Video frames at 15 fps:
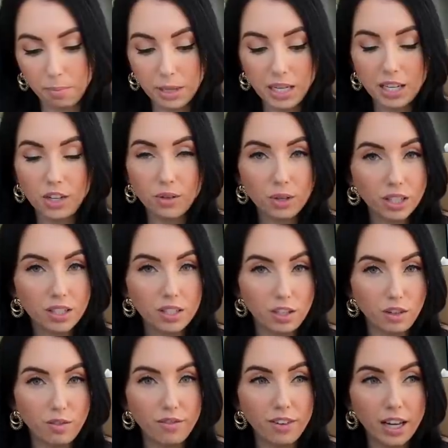mini you can
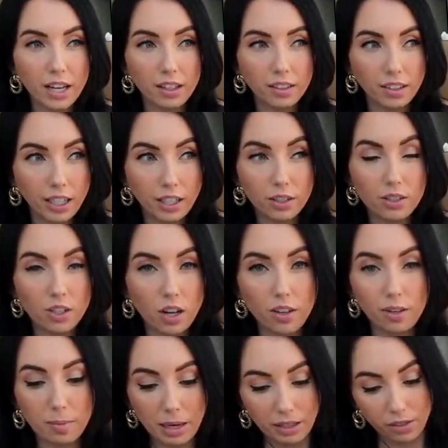still fit like a
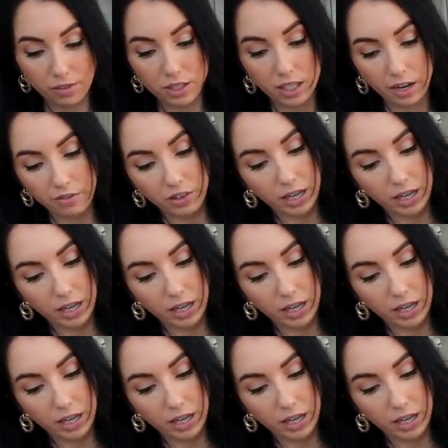solid amount of stuff